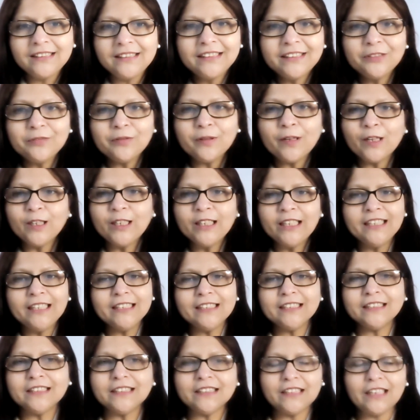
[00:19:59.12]
Rewarding
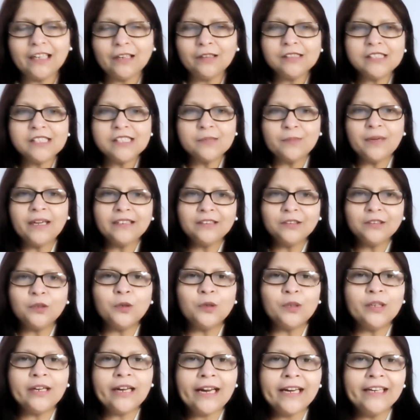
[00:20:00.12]
is ultimate
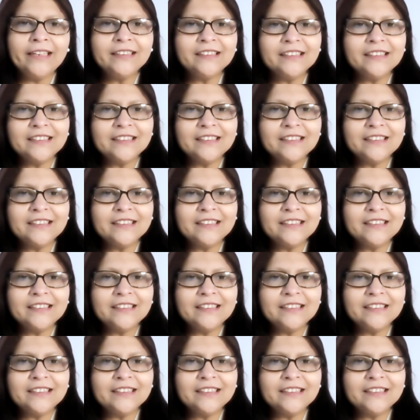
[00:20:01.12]
goal, right?